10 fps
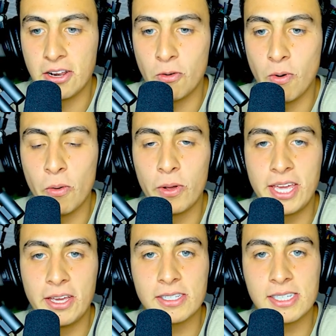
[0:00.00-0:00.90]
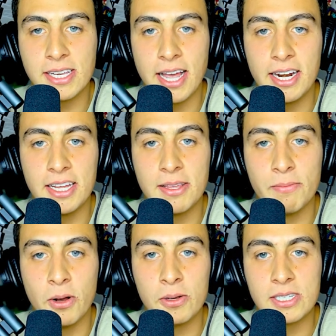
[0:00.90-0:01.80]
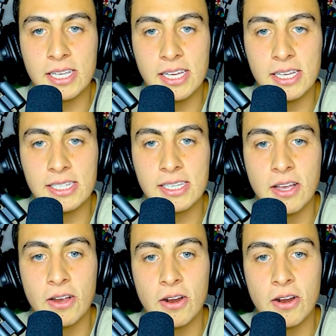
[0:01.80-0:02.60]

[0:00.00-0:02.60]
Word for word: you know what will heal society the most is